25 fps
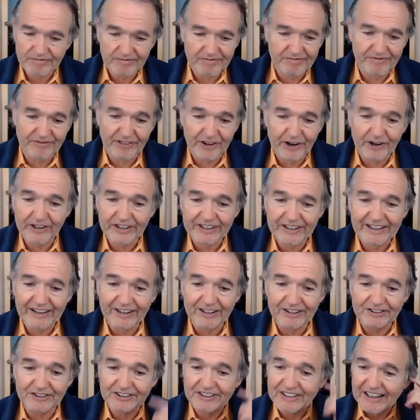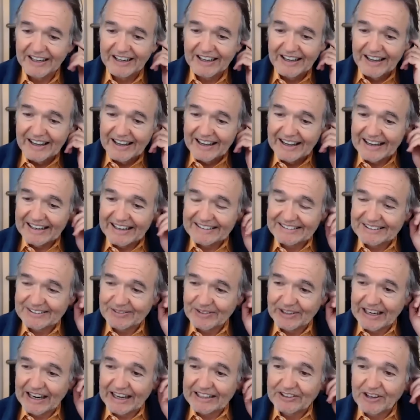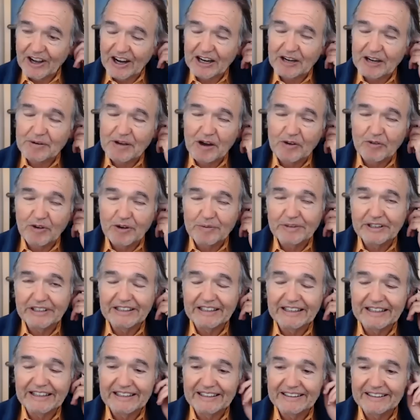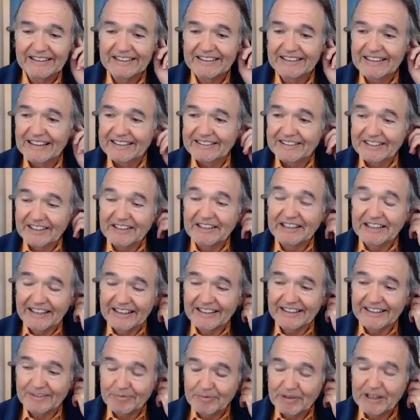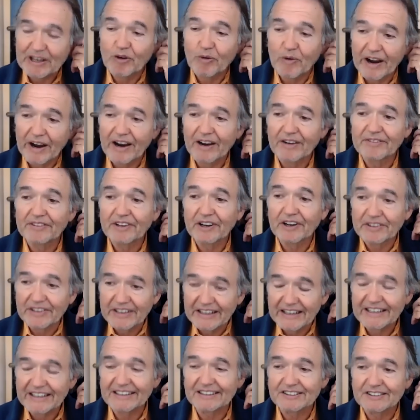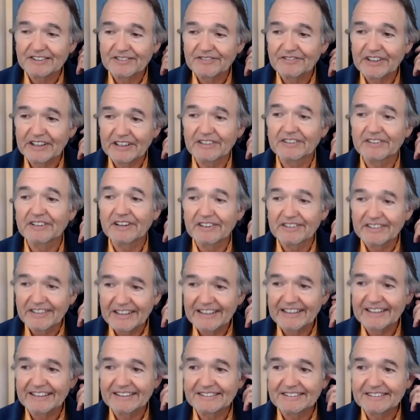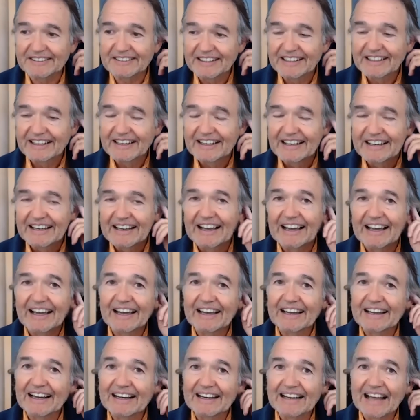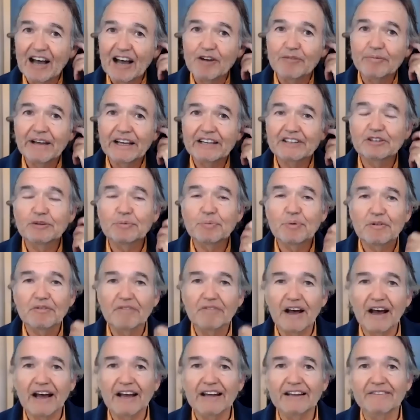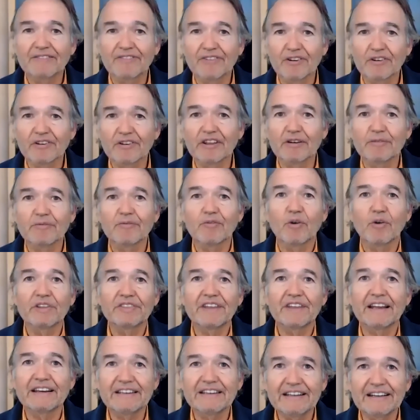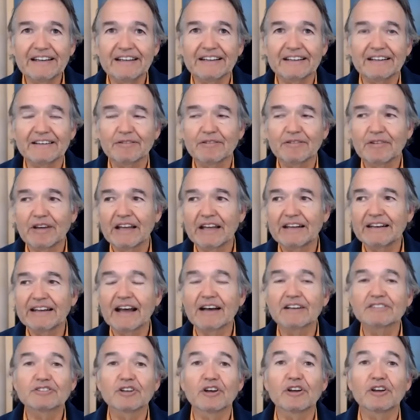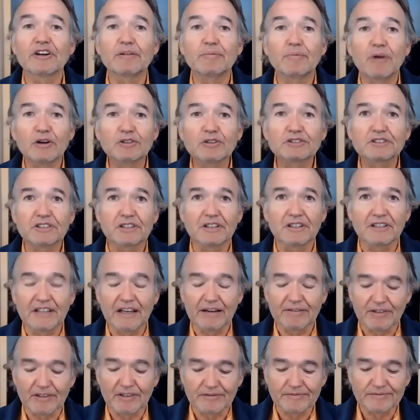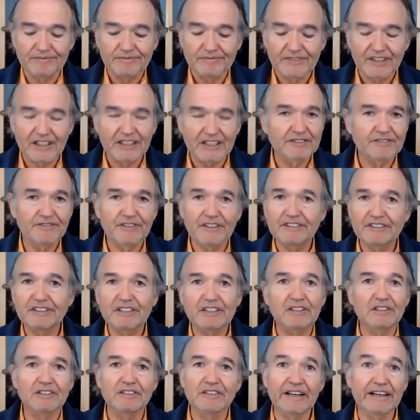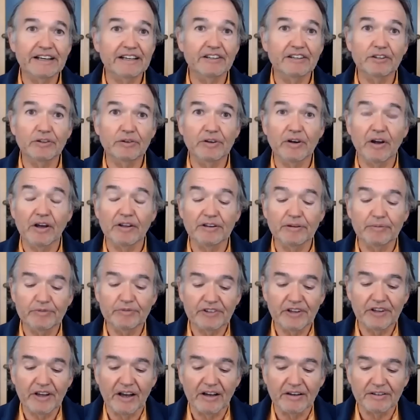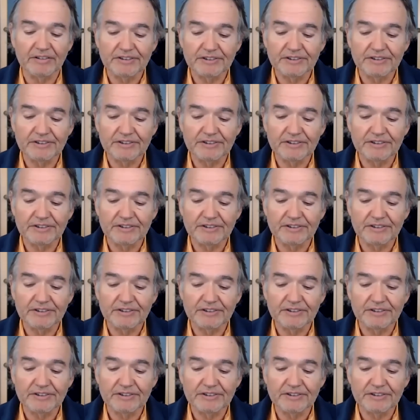30 years. It's when I talk about women need to need, be aware of their needs, feel their needs, and allow men to provide for them what they need. And now it's on an emotional level because physical, they can do it all themselves.